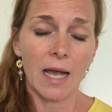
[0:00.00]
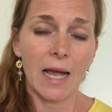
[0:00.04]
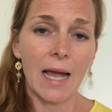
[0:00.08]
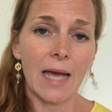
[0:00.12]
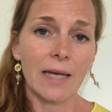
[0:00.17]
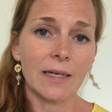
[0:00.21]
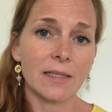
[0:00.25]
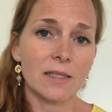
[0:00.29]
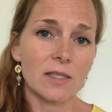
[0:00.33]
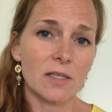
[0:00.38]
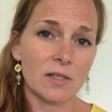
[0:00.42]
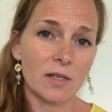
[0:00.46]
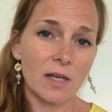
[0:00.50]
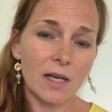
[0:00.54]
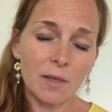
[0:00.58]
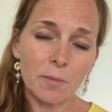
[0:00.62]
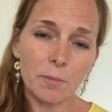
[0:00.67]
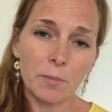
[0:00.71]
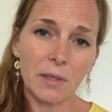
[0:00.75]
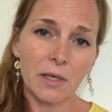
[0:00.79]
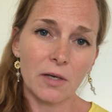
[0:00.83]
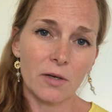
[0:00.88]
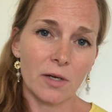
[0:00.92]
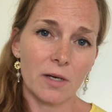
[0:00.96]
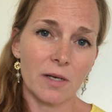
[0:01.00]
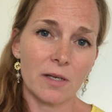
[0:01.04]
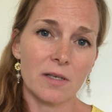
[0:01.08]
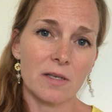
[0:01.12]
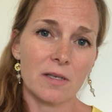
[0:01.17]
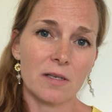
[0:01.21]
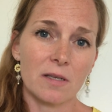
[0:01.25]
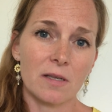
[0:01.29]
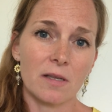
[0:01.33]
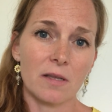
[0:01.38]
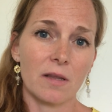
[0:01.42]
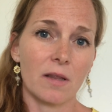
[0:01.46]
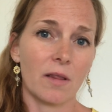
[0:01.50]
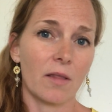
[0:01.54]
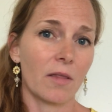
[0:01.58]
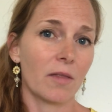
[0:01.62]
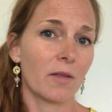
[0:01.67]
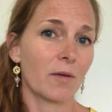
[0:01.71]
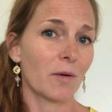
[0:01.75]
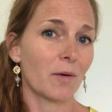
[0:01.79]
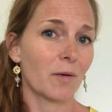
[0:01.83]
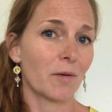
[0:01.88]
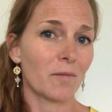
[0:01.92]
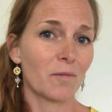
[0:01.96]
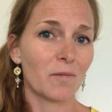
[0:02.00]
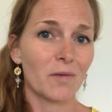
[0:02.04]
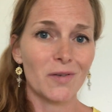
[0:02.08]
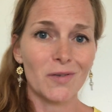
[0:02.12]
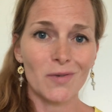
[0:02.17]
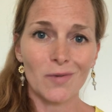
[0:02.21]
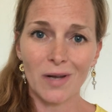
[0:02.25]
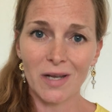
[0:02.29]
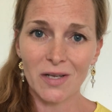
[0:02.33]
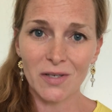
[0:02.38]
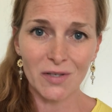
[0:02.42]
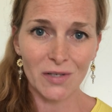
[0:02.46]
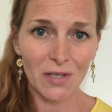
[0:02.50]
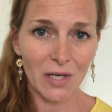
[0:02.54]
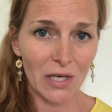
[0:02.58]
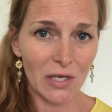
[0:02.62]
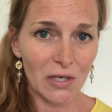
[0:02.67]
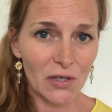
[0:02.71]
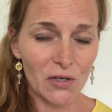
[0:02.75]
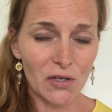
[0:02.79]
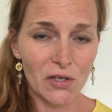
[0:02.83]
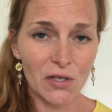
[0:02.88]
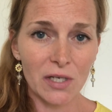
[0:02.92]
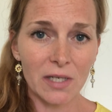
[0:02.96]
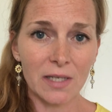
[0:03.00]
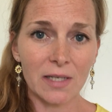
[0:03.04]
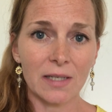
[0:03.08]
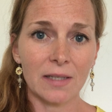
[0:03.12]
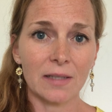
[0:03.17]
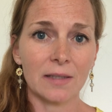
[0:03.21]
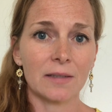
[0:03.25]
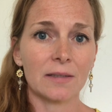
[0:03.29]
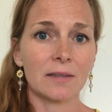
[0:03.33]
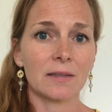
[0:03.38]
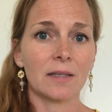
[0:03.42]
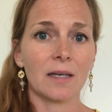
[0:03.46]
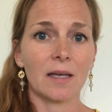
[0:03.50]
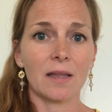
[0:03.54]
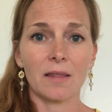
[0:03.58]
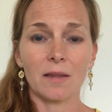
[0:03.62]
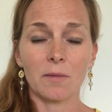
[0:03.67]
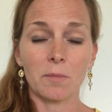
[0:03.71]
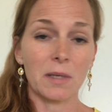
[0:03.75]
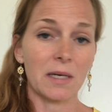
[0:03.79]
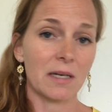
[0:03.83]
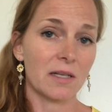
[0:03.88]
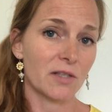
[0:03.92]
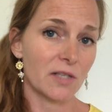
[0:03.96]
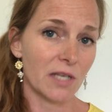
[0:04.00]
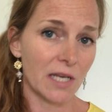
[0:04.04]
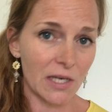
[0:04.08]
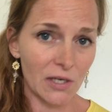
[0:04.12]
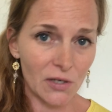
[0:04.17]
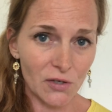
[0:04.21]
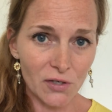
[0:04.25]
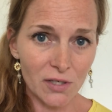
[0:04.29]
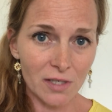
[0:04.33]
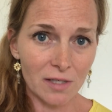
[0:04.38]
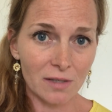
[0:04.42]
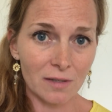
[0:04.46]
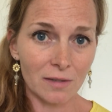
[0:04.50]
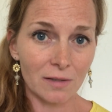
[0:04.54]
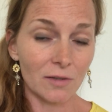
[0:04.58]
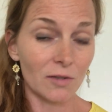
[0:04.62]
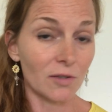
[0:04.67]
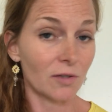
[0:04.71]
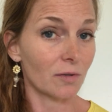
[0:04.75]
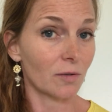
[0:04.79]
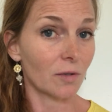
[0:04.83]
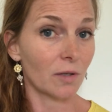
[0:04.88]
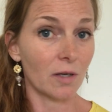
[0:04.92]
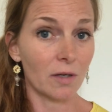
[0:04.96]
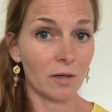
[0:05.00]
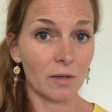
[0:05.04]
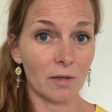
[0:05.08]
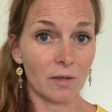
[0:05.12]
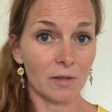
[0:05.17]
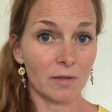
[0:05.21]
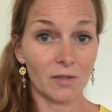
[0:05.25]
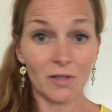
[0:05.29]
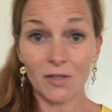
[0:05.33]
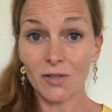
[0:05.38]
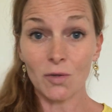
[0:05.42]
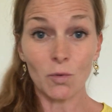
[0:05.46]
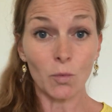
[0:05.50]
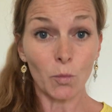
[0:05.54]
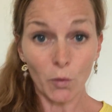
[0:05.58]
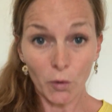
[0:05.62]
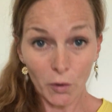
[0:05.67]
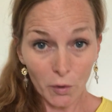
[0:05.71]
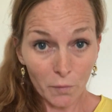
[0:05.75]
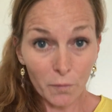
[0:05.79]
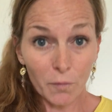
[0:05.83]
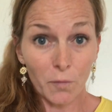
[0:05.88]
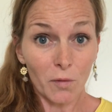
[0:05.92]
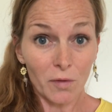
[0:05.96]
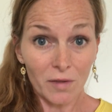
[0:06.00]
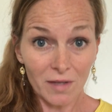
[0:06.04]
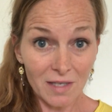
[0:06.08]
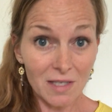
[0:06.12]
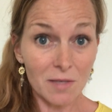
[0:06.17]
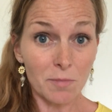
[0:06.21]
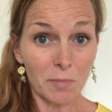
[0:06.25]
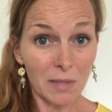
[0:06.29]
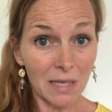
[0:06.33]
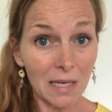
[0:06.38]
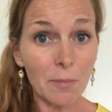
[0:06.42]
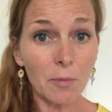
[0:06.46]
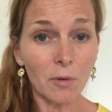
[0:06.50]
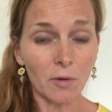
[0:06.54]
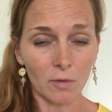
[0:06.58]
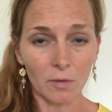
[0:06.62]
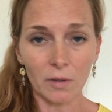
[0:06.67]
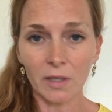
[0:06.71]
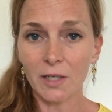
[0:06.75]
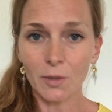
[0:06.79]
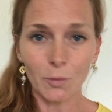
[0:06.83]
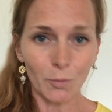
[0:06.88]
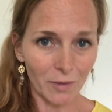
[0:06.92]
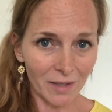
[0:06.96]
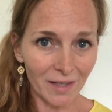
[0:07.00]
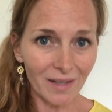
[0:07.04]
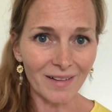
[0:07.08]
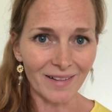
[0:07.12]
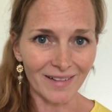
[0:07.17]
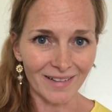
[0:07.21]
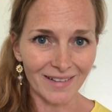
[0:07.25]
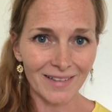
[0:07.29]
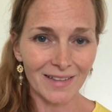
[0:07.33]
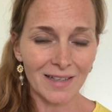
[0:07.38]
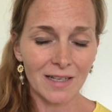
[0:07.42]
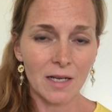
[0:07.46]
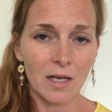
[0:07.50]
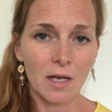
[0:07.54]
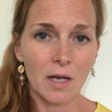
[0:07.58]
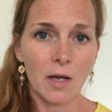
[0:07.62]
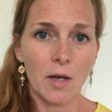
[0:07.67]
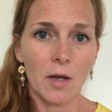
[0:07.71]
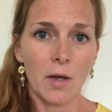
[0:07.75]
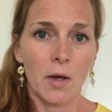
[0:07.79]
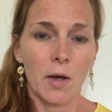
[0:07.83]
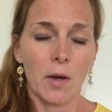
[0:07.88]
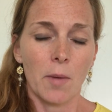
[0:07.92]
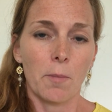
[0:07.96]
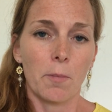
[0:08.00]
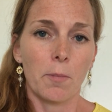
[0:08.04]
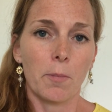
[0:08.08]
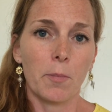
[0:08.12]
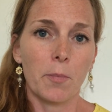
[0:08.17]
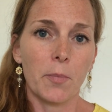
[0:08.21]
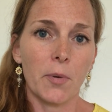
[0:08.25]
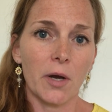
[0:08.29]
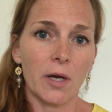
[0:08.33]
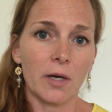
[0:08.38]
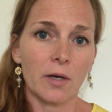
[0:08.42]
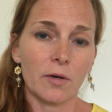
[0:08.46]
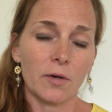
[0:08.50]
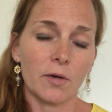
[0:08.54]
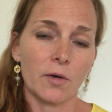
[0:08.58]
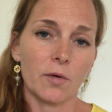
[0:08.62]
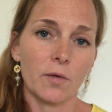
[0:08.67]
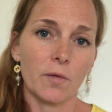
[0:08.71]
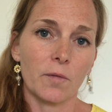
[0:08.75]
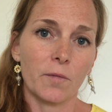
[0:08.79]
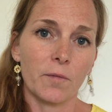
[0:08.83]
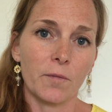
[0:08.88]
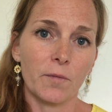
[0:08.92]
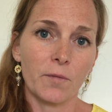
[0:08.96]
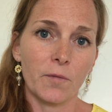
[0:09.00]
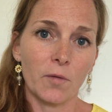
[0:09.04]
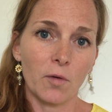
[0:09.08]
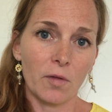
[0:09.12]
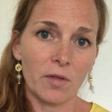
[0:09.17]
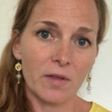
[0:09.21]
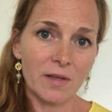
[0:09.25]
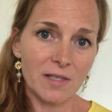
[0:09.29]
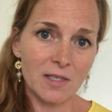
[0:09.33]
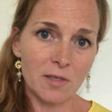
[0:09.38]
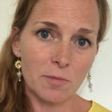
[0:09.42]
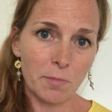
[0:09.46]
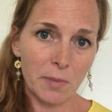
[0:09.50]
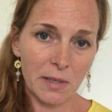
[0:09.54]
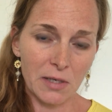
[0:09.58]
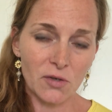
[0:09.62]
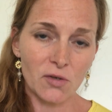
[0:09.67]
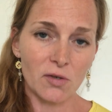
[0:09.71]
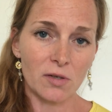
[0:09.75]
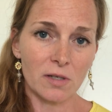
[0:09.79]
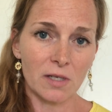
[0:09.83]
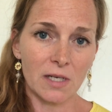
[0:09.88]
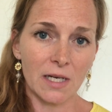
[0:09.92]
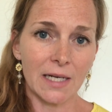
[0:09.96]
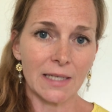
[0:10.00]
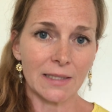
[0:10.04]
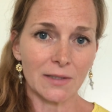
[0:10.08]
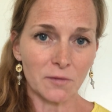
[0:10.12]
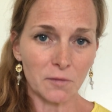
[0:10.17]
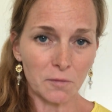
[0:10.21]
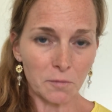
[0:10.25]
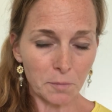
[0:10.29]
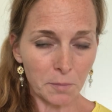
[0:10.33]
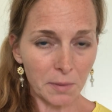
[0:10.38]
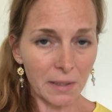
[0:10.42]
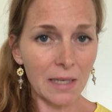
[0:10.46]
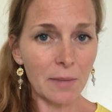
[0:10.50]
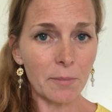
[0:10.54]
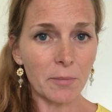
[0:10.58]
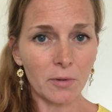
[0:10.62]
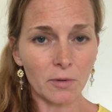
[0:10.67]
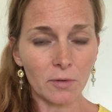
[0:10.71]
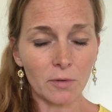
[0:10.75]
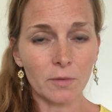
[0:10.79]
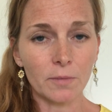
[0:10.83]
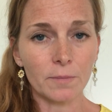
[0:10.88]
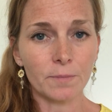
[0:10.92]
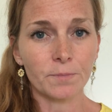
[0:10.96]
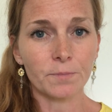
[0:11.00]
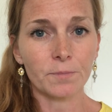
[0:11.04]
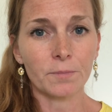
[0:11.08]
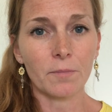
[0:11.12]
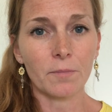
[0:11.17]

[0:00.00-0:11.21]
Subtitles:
And it's not because the visualization and the meditation doesn't work for these people. It will. But for this special kind of people,